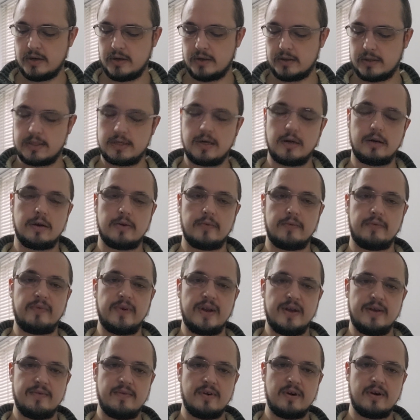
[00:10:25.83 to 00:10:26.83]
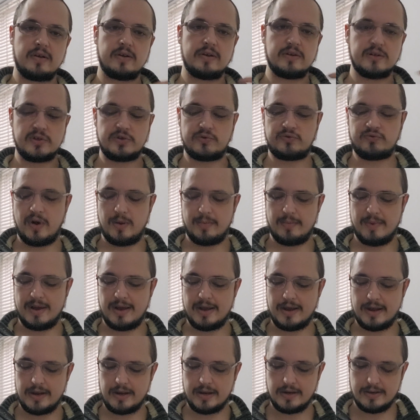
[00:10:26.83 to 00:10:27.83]
Scarlet fever and strep
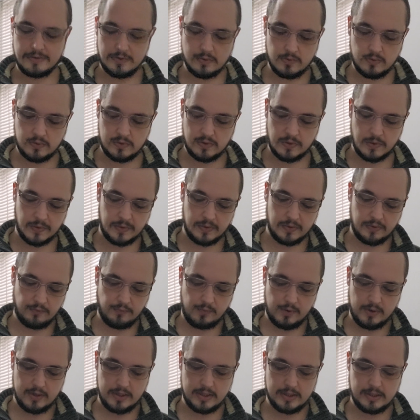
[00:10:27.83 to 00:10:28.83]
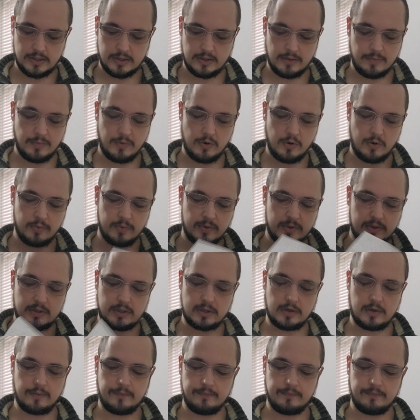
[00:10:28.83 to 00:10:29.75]
A is also on the rise at the moment.